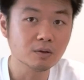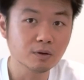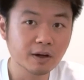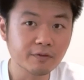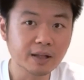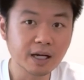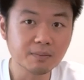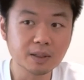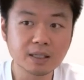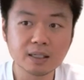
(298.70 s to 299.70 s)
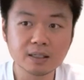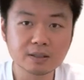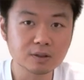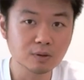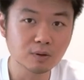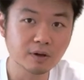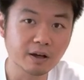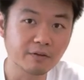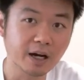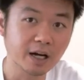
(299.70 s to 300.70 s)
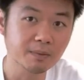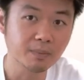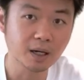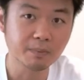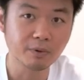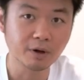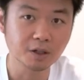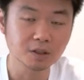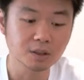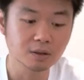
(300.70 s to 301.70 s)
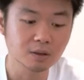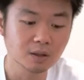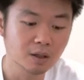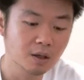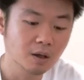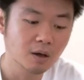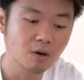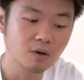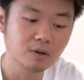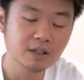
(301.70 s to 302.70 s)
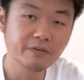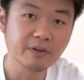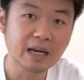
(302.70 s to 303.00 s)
Do you have diabetes? Do you have high blood pressure? All these